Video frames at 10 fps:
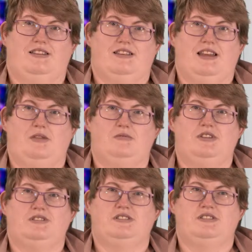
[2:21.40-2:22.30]
There
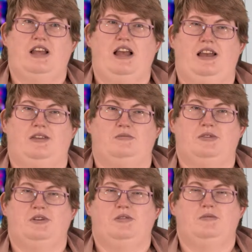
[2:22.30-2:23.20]
was a time
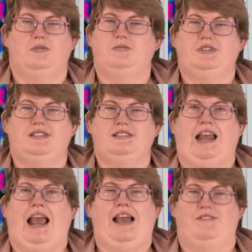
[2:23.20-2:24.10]
when we
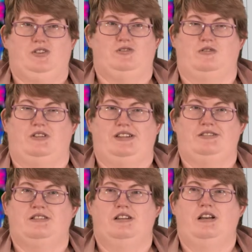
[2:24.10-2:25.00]
didn't have a
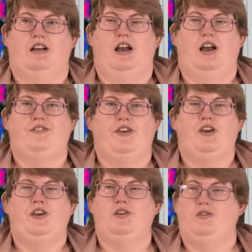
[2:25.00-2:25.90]
choice of
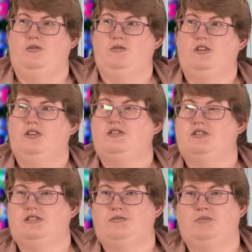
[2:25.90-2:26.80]
who they
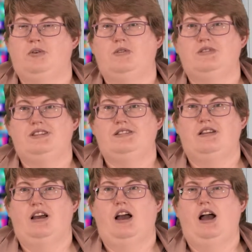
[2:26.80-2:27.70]
supported
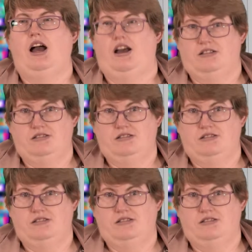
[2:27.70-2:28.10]
us.